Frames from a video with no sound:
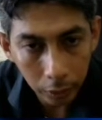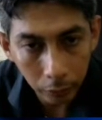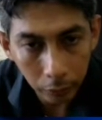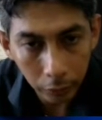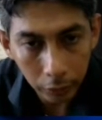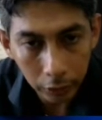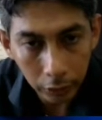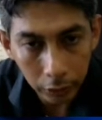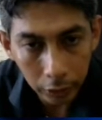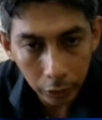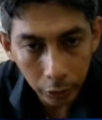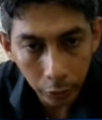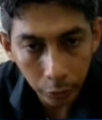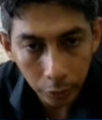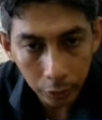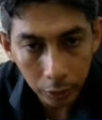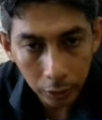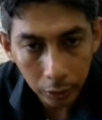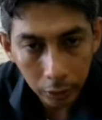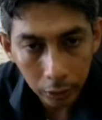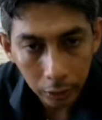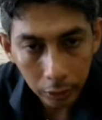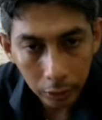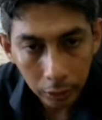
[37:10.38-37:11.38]
which is huge.
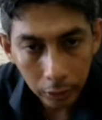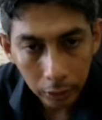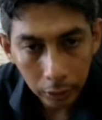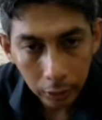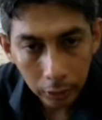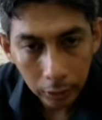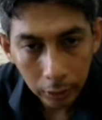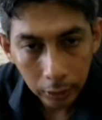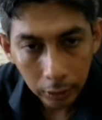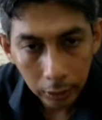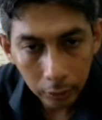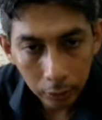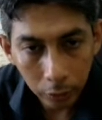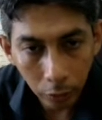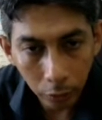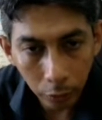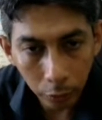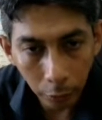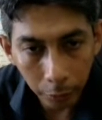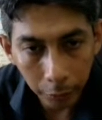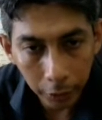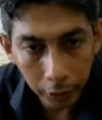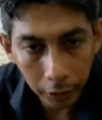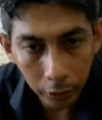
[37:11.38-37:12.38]
So
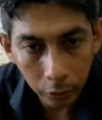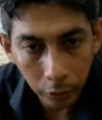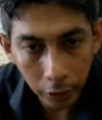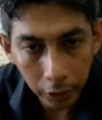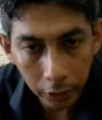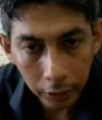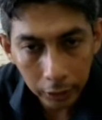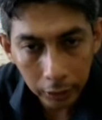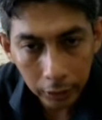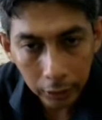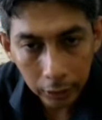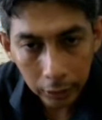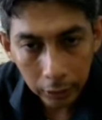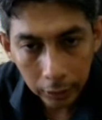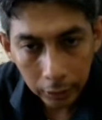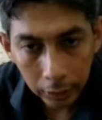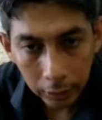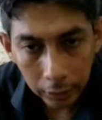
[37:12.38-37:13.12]
from here to here,